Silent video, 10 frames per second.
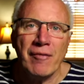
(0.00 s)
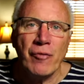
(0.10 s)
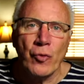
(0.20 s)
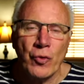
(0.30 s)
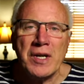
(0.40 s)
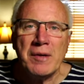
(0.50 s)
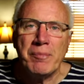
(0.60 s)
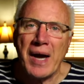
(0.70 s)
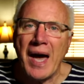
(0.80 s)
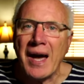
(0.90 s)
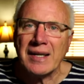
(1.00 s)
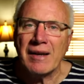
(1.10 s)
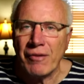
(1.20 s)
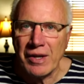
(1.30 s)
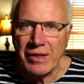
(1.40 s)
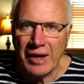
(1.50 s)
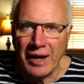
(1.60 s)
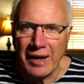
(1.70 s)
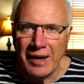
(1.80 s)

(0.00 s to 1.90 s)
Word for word: repacked everything.